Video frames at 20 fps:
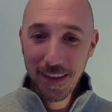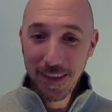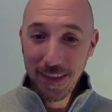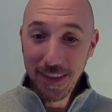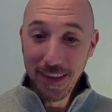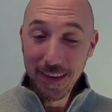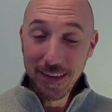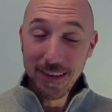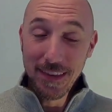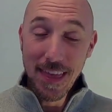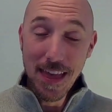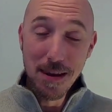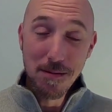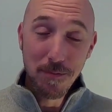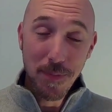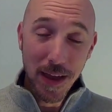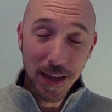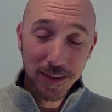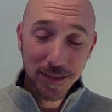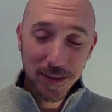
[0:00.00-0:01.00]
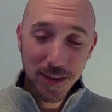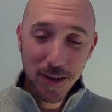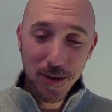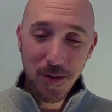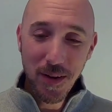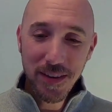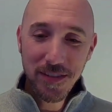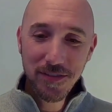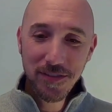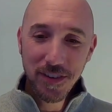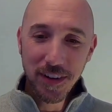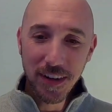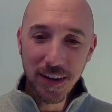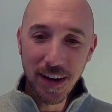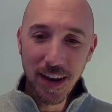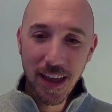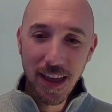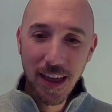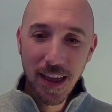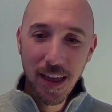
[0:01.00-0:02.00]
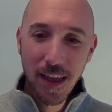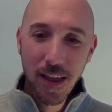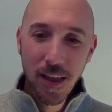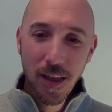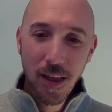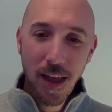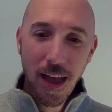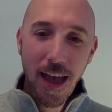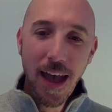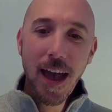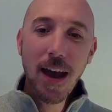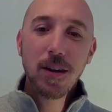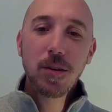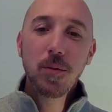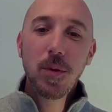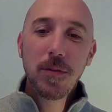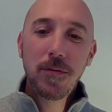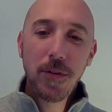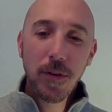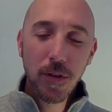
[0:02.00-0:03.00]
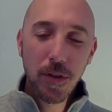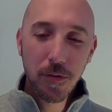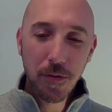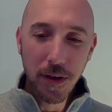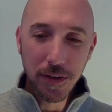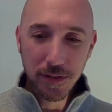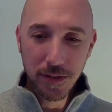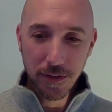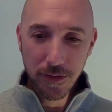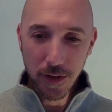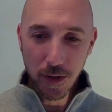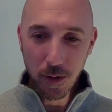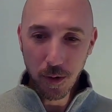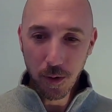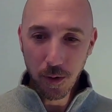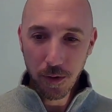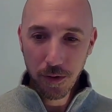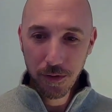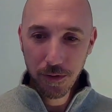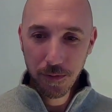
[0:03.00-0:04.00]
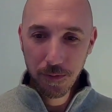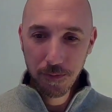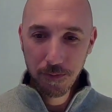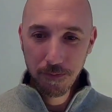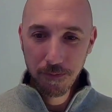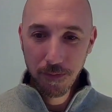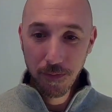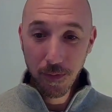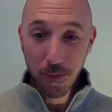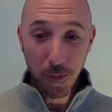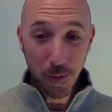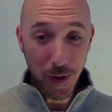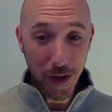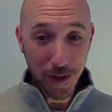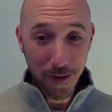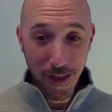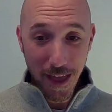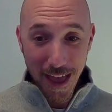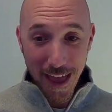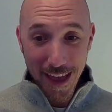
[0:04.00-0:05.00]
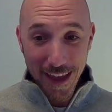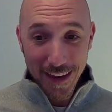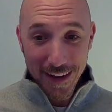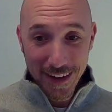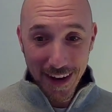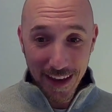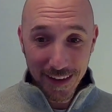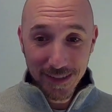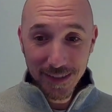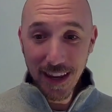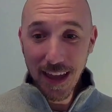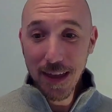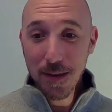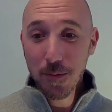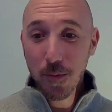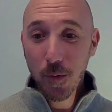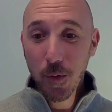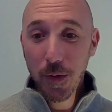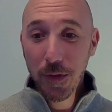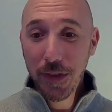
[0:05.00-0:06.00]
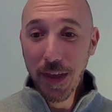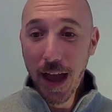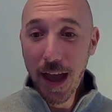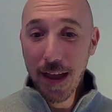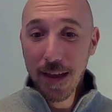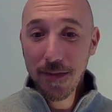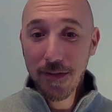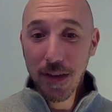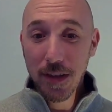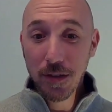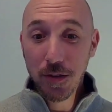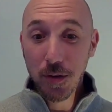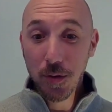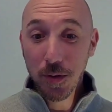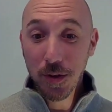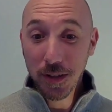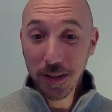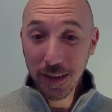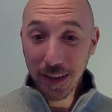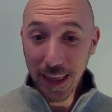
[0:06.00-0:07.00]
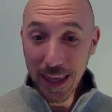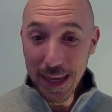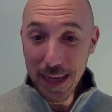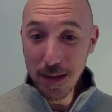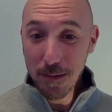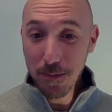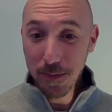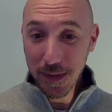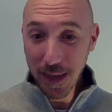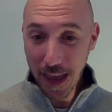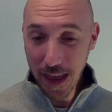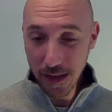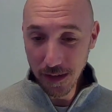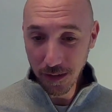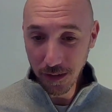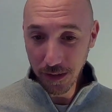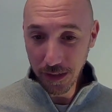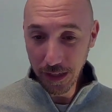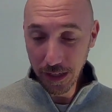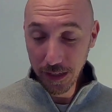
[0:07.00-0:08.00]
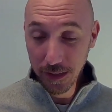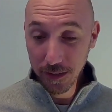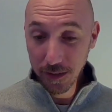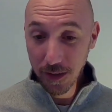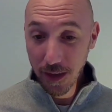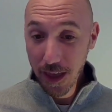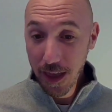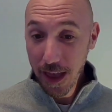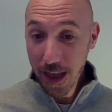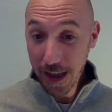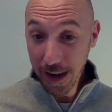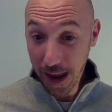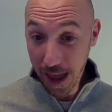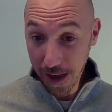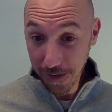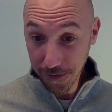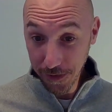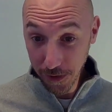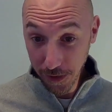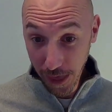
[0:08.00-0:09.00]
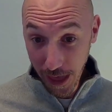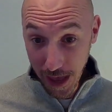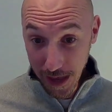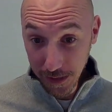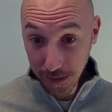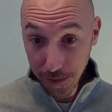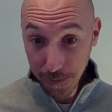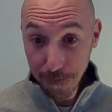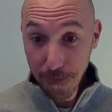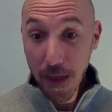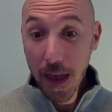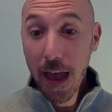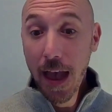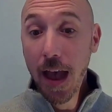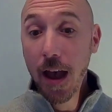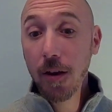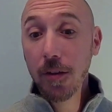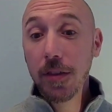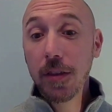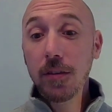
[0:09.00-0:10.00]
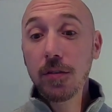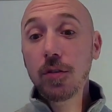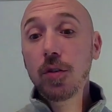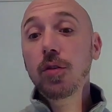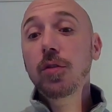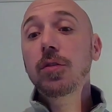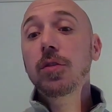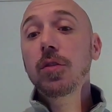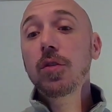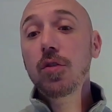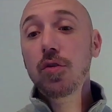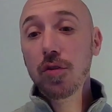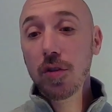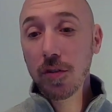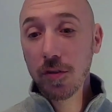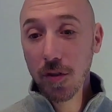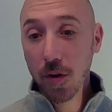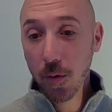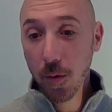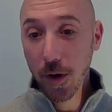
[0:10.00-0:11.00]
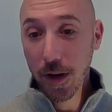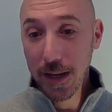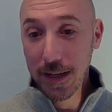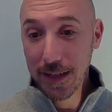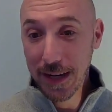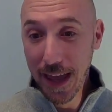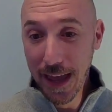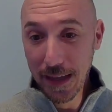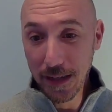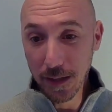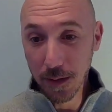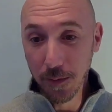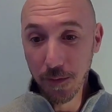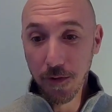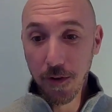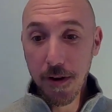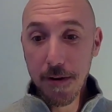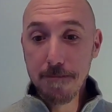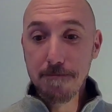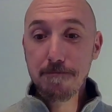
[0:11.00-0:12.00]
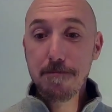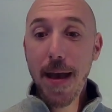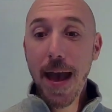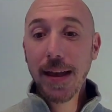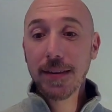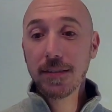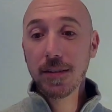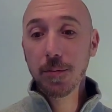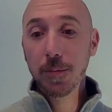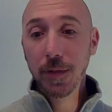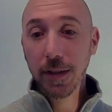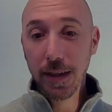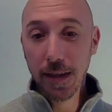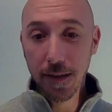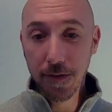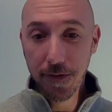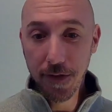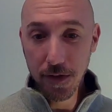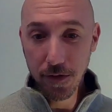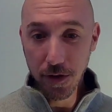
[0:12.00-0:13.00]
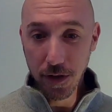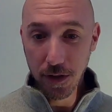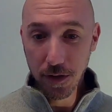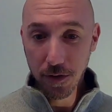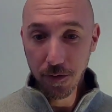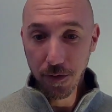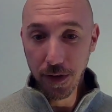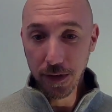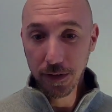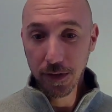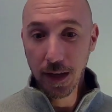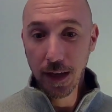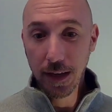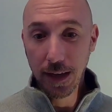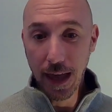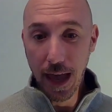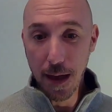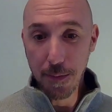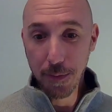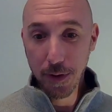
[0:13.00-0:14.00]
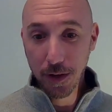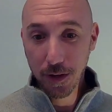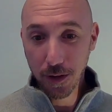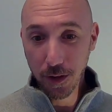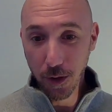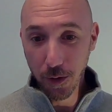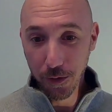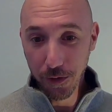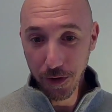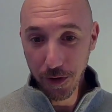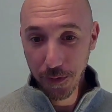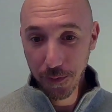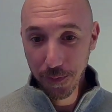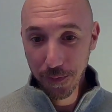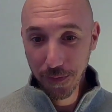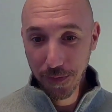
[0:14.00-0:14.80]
This then begs the question, how do we fill the rest of the holes? Well, next time we'll dive into claims analytics, and after that, how these two solutions work in tandem for a maximally efficient risk gap closer.